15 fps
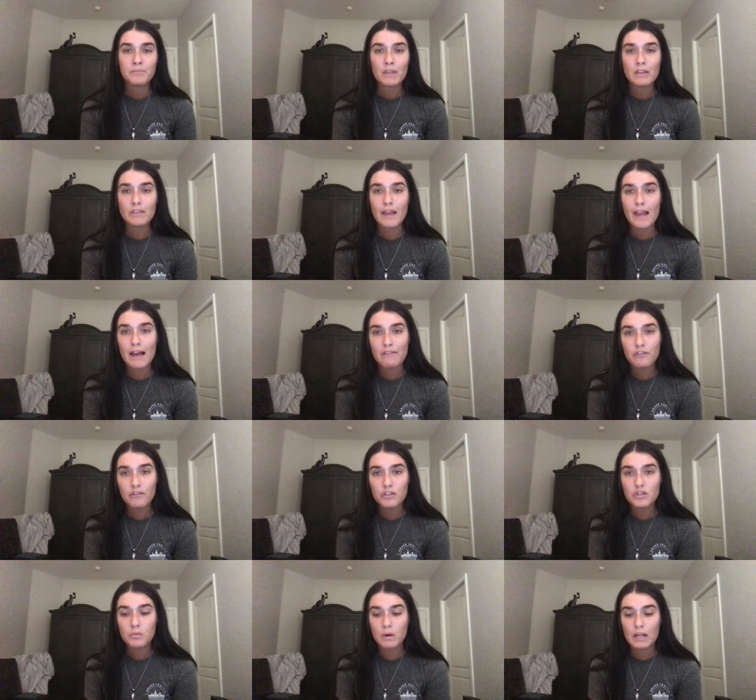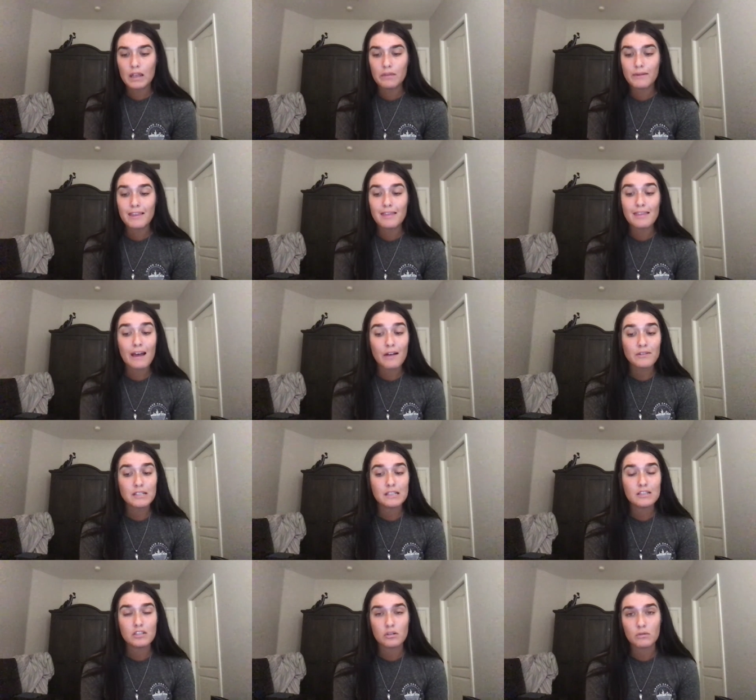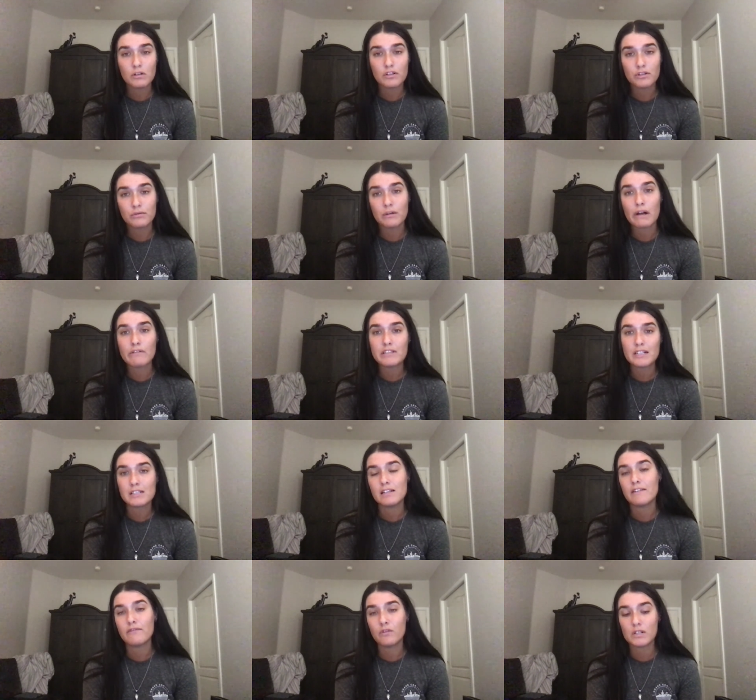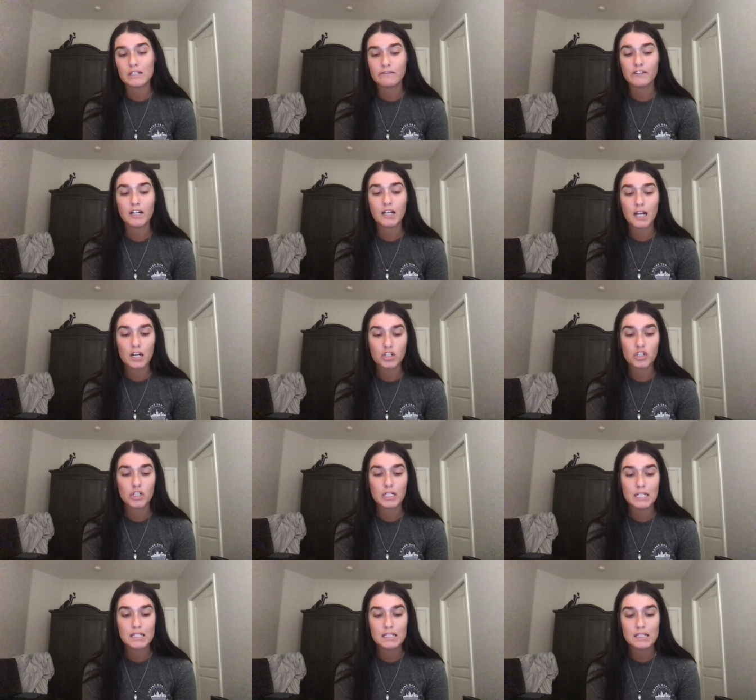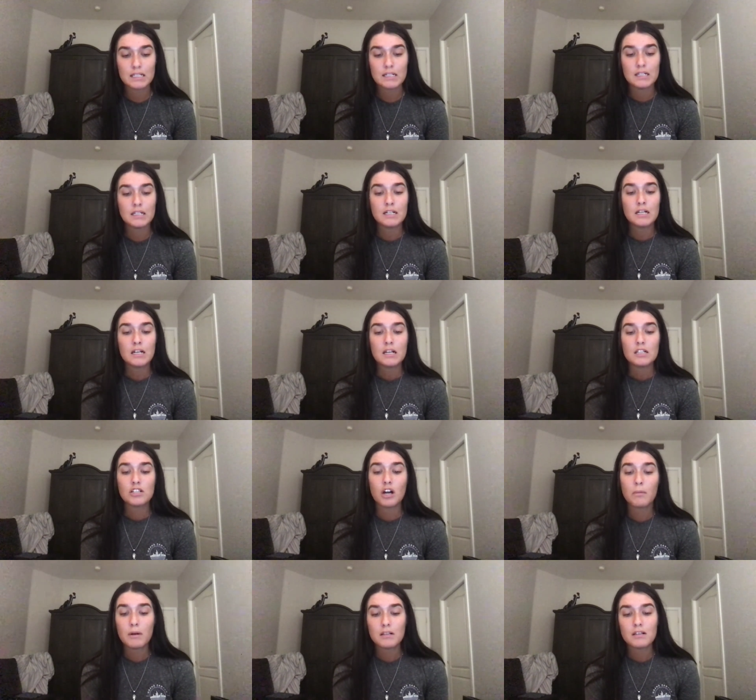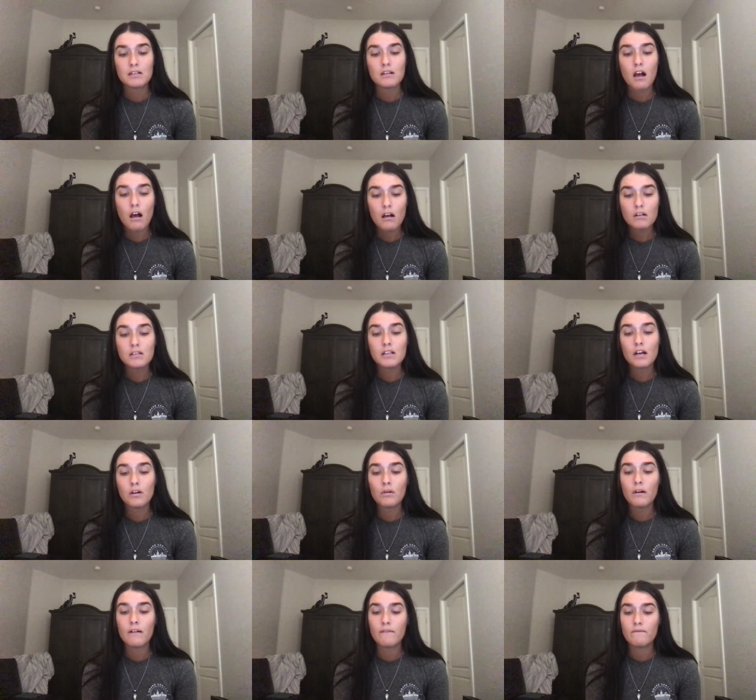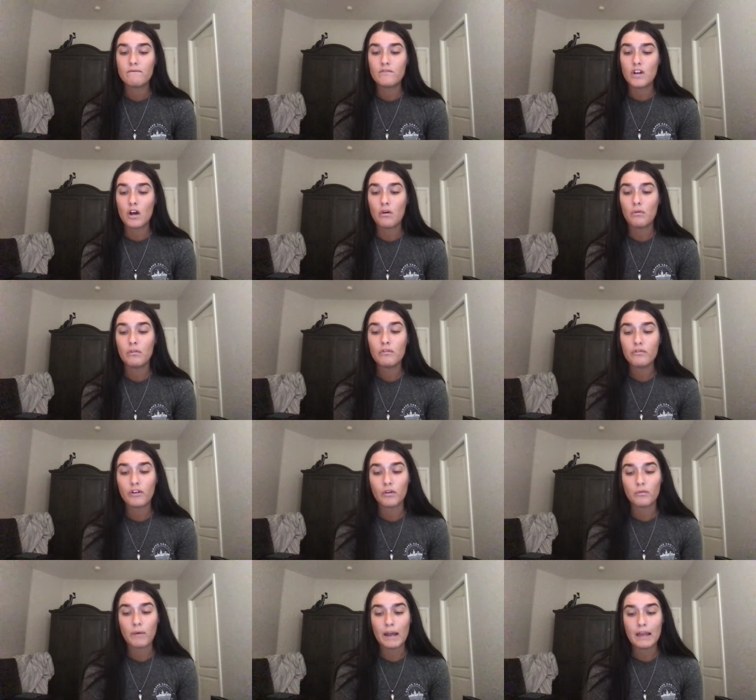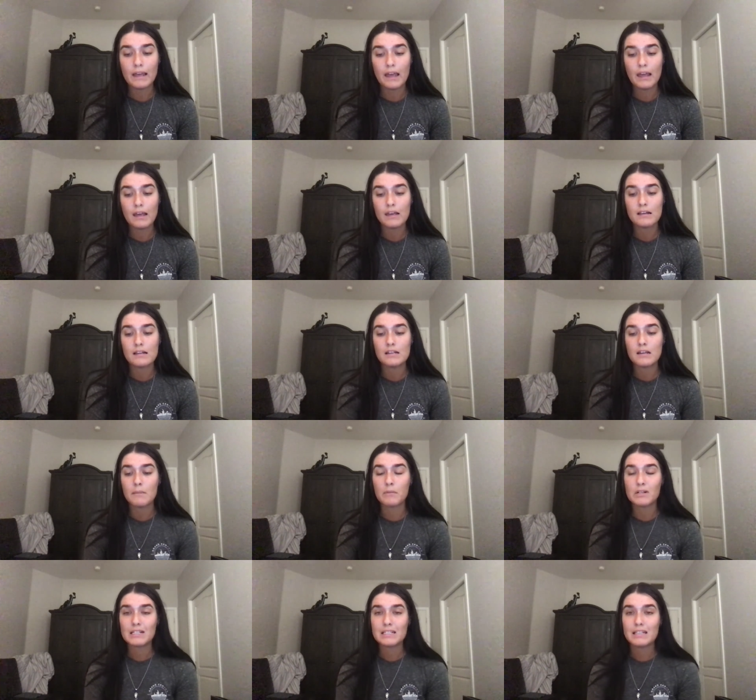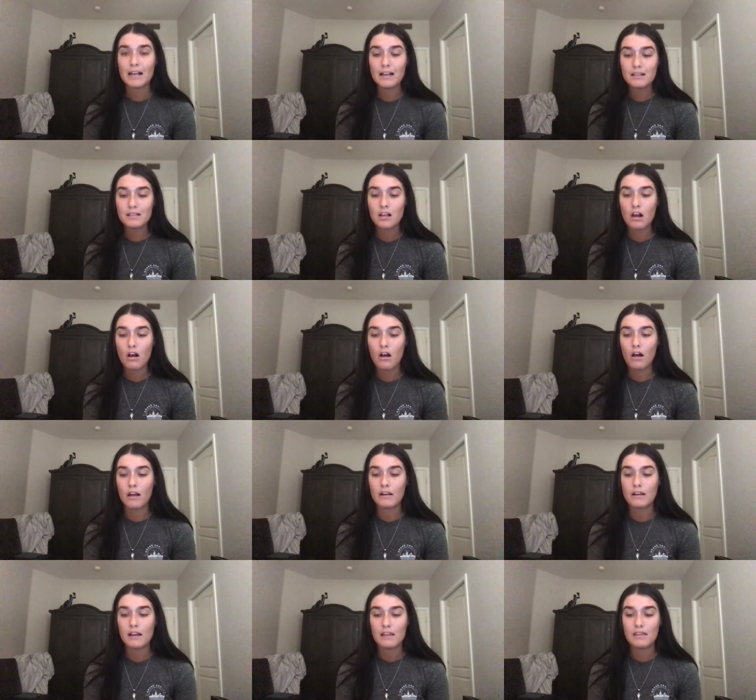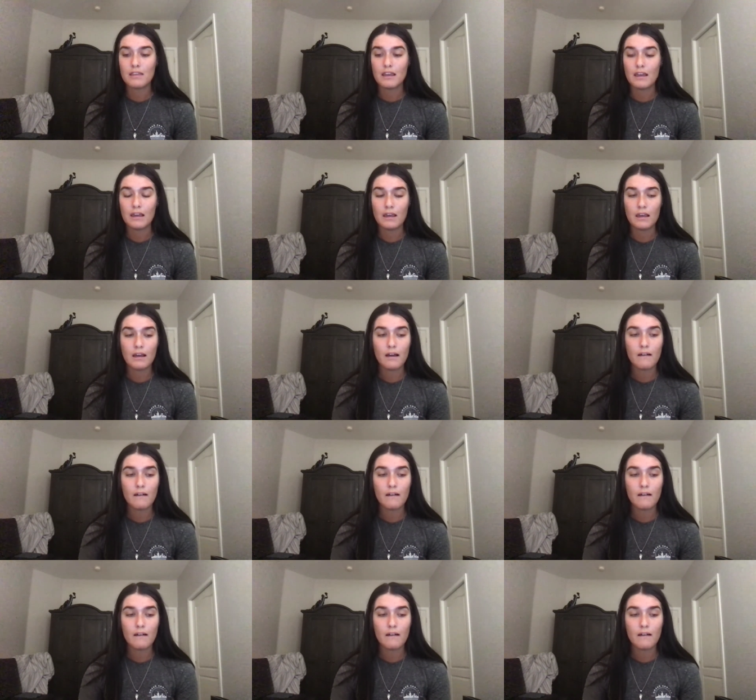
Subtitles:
They have over 23,000 stores throughout 64 different countries. Starbucks is also known for ranking number 6 on the